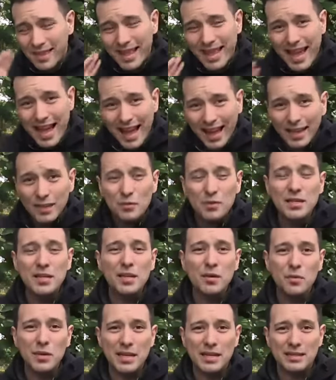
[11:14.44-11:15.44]
hundred
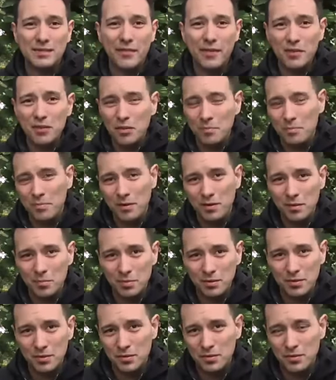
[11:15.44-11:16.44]
degrees, very
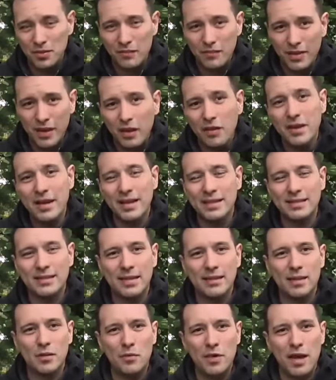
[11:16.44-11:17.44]
comparable to the V R
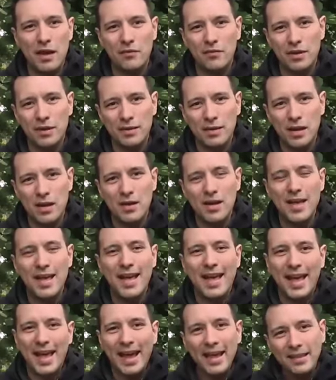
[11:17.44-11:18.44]
headset that we have right now.
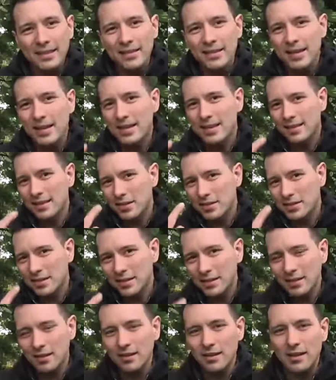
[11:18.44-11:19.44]
And there's a
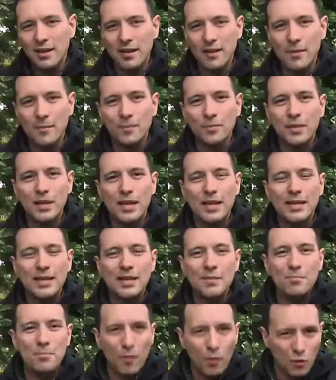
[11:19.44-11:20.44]
little um,
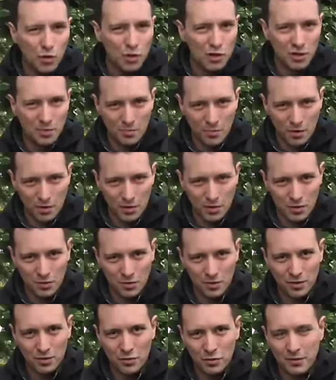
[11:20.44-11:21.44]
Leap Motion
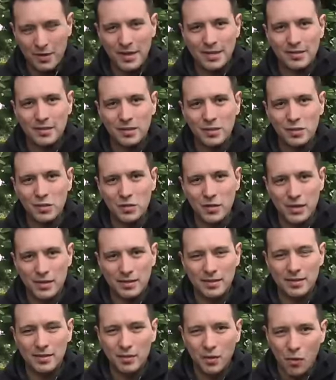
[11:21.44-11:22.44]
module connected to it,
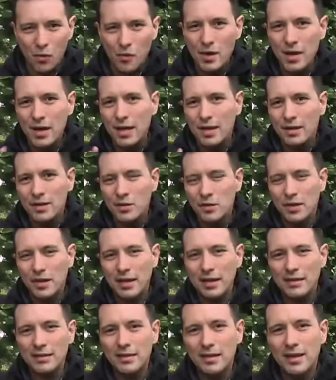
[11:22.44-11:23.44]
so you
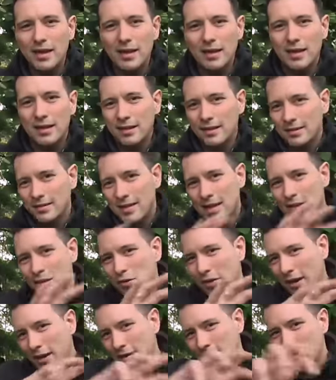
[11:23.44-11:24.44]
can, yeah, you
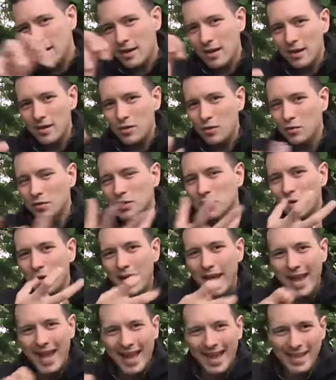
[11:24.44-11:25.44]
can uh, use your
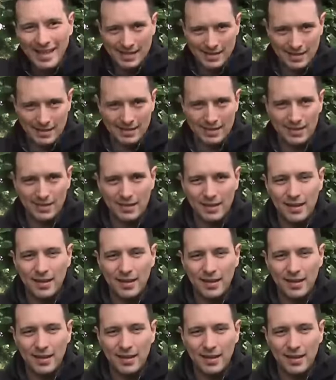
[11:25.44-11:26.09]
hands